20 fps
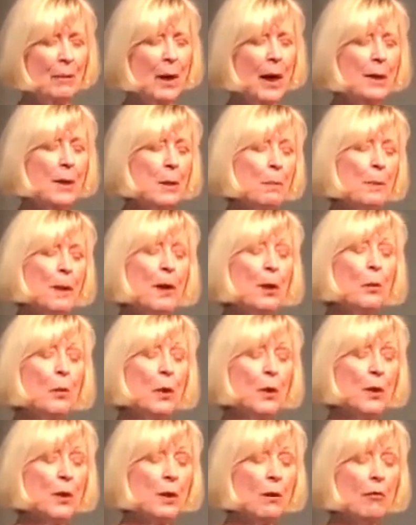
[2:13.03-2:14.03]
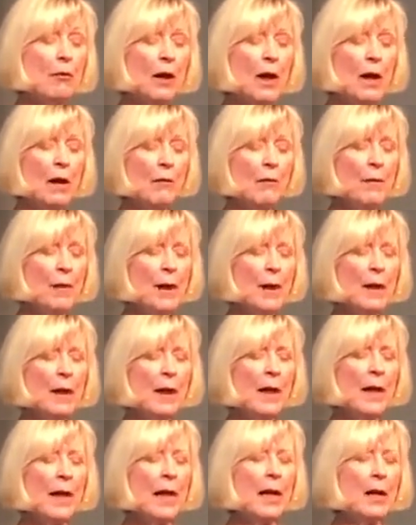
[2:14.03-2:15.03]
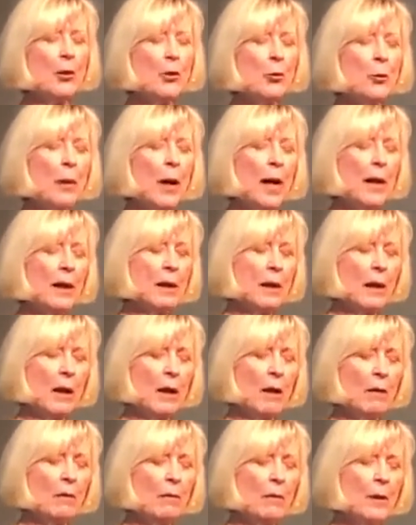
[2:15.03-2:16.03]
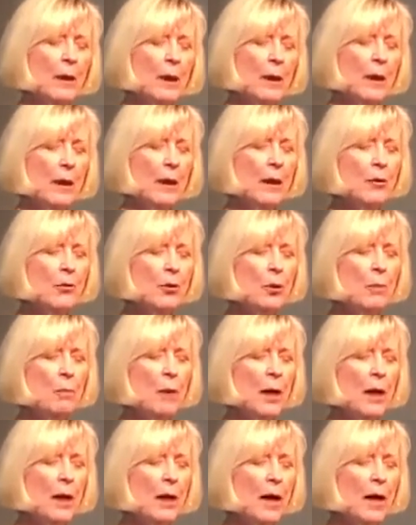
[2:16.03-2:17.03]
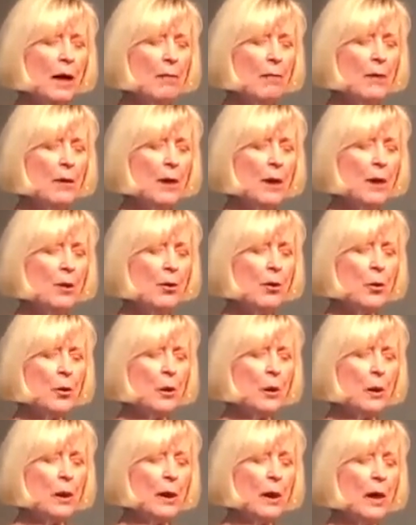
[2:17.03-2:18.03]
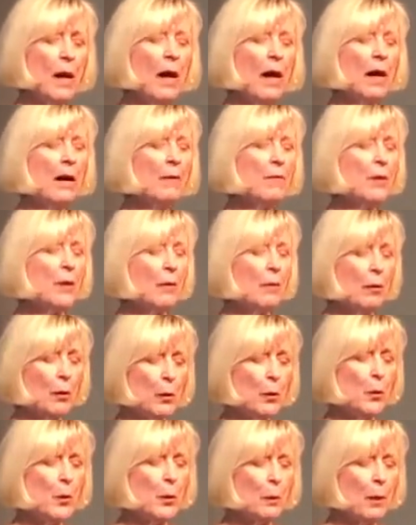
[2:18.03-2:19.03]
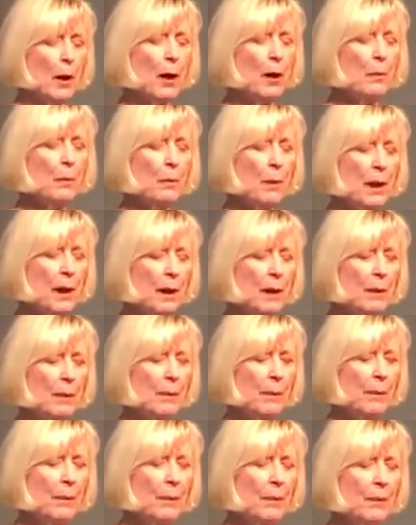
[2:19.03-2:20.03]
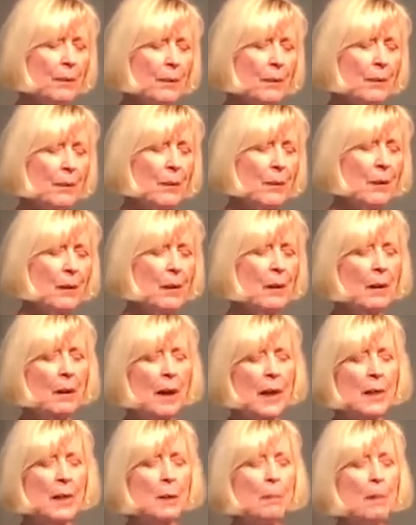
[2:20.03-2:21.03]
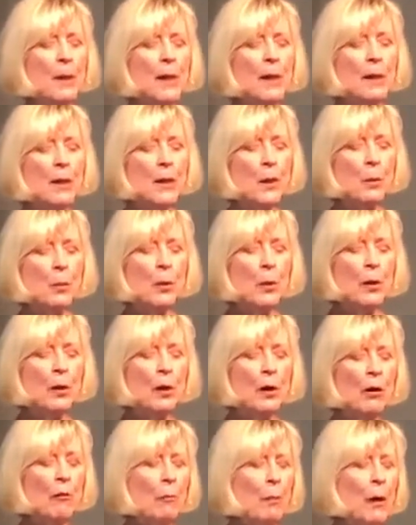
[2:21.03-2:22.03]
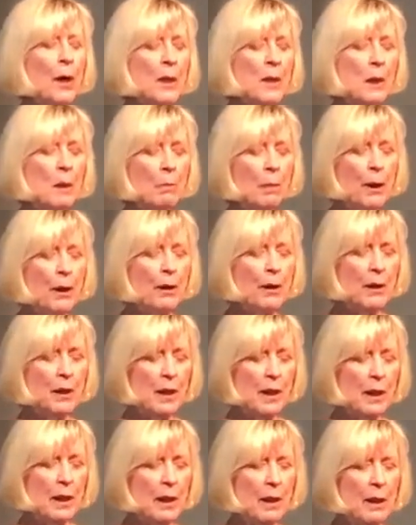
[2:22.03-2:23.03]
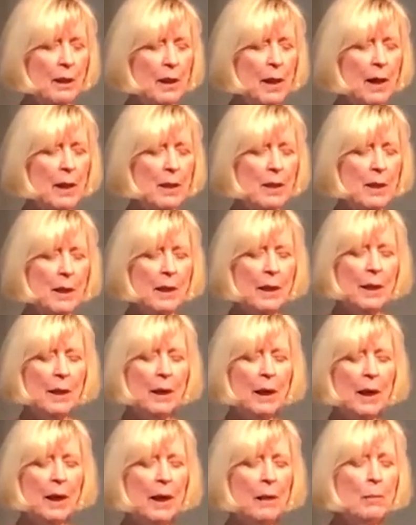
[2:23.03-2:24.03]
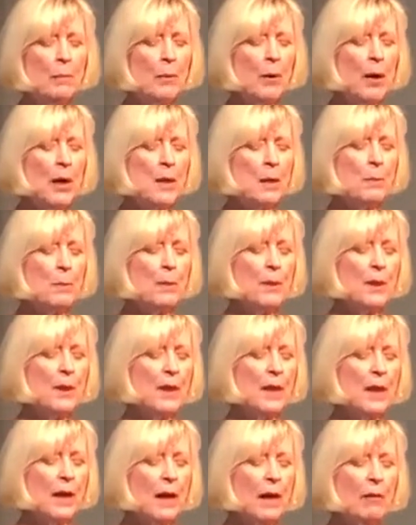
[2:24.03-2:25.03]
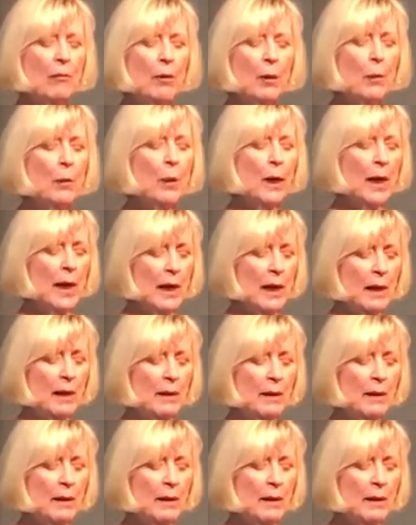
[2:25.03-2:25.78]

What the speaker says: I speak words of love, and I attract love into my life and into the lives of those around me. I speak this word of prosperity, that I am prosperous in every way.